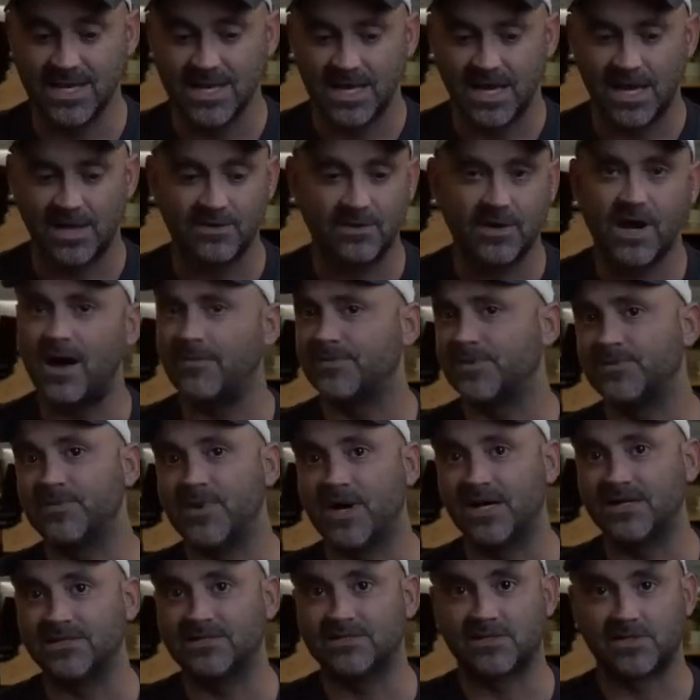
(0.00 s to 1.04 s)
and they're
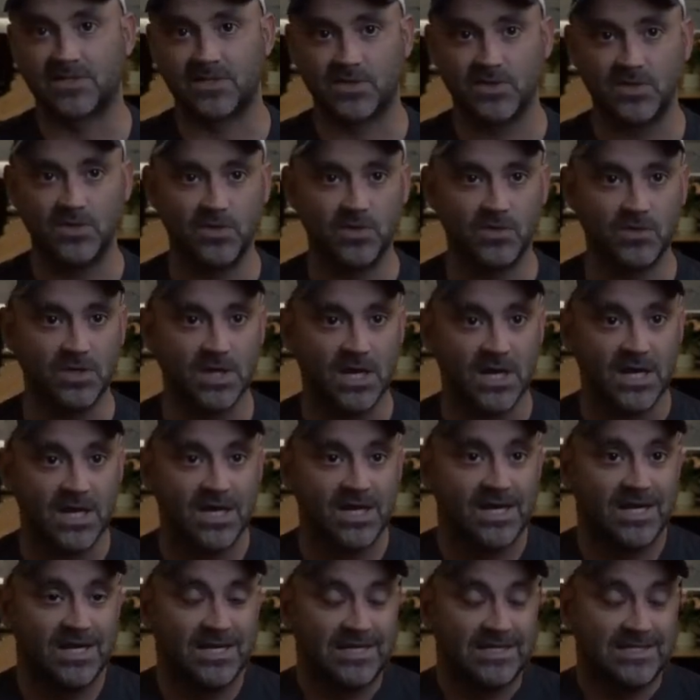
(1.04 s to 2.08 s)
optimized to
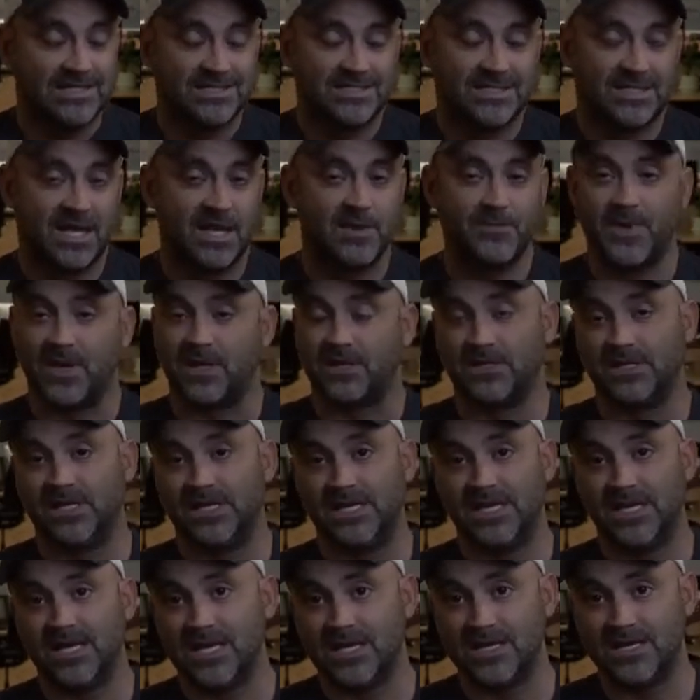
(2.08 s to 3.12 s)

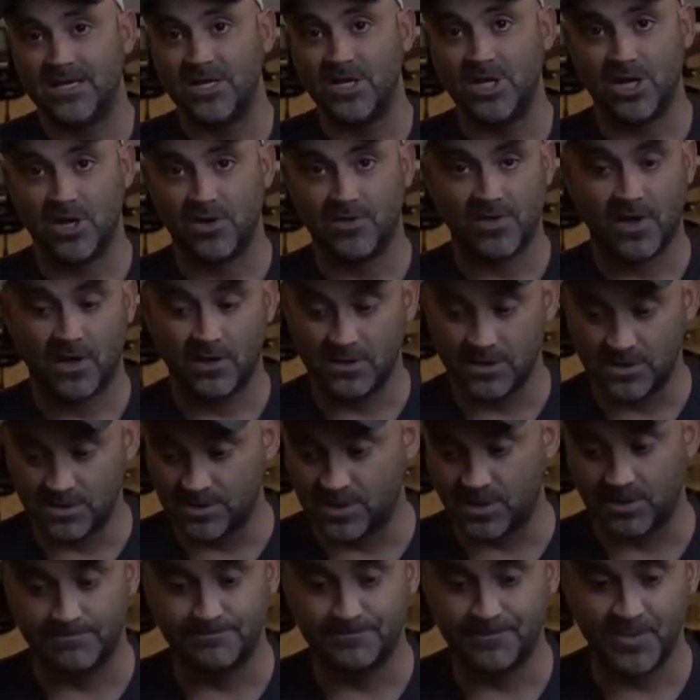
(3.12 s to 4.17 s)
typically, you know,
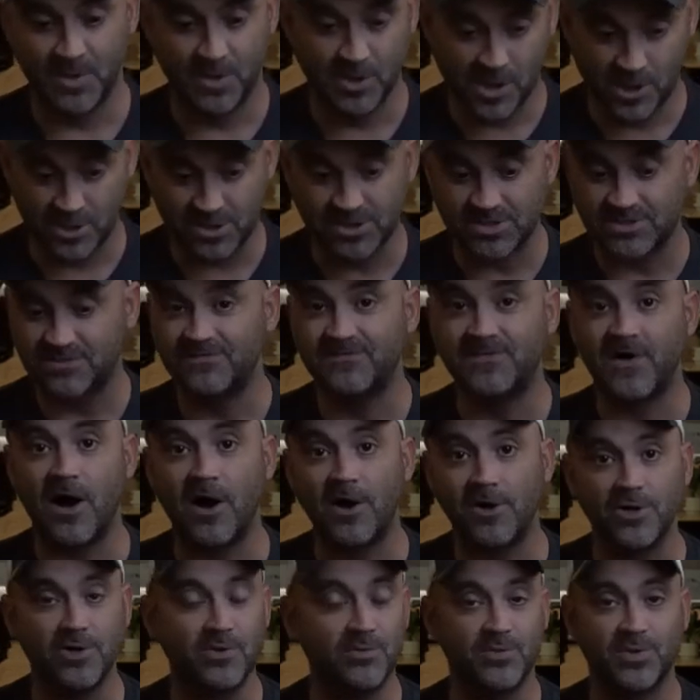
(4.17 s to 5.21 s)
the largest
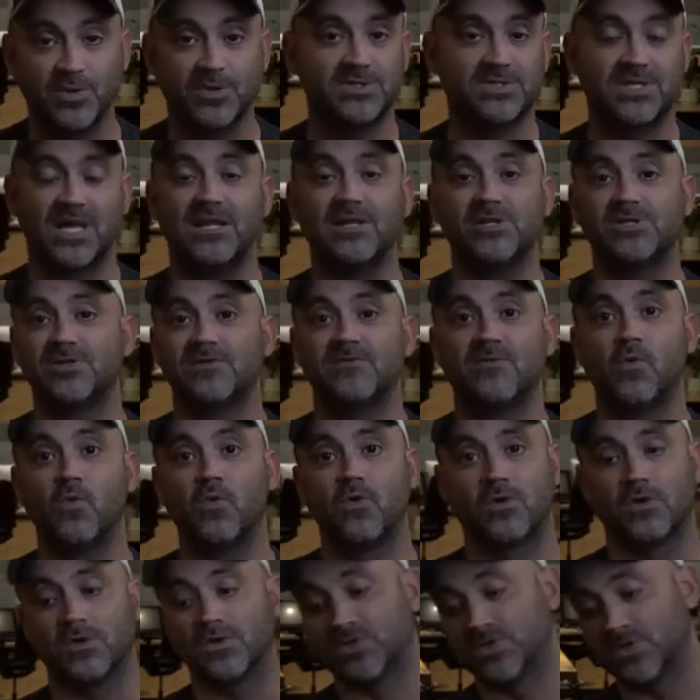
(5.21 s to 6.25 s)
volume percentage of
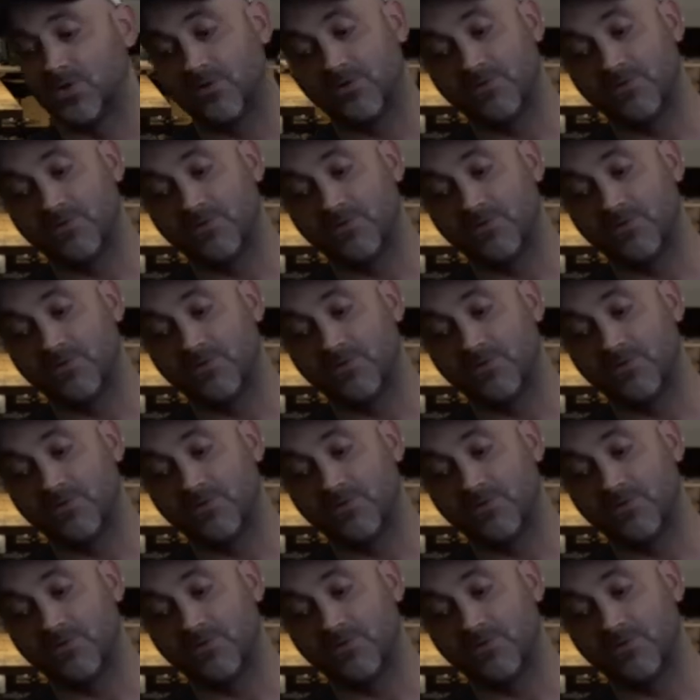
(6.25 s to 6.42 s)
orders. So